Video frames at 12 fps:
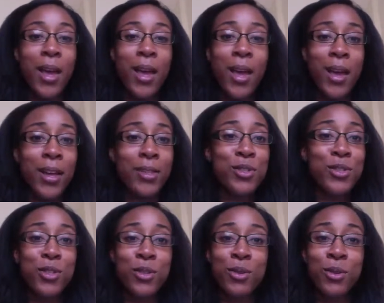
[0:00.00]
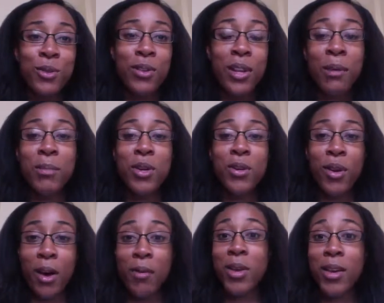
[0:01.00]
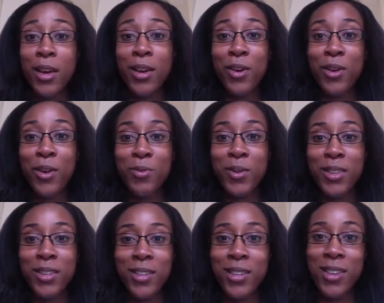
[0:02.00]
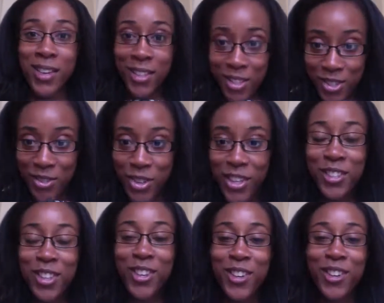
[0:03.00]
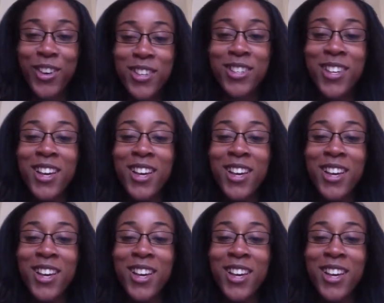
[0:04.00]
And do let me know how you're getting on with the yes to range that you got.